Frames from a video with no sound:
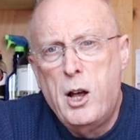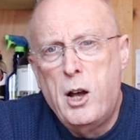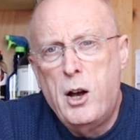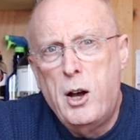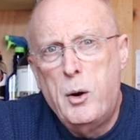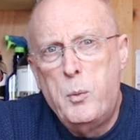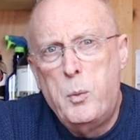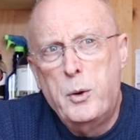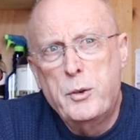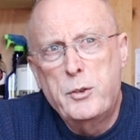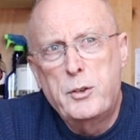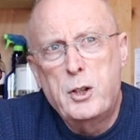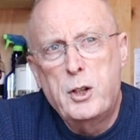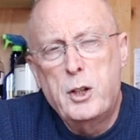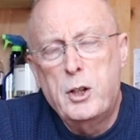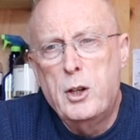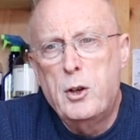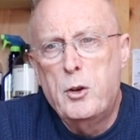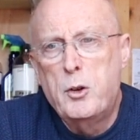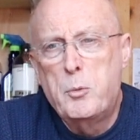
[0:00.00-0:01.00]
I wanted
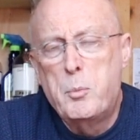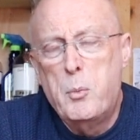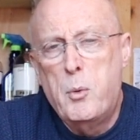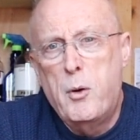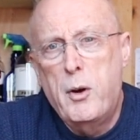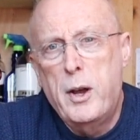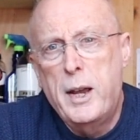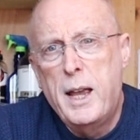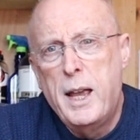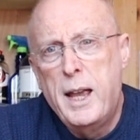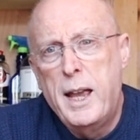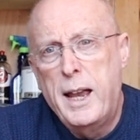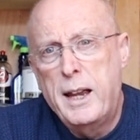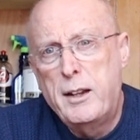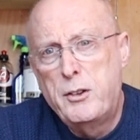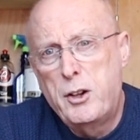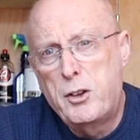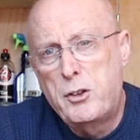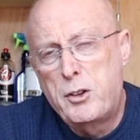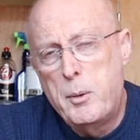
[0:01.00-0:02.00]
to use my
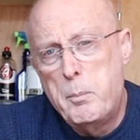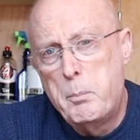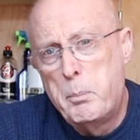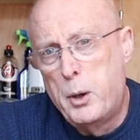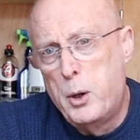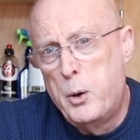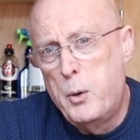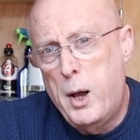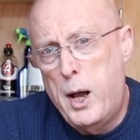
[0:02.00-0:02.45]
existing blue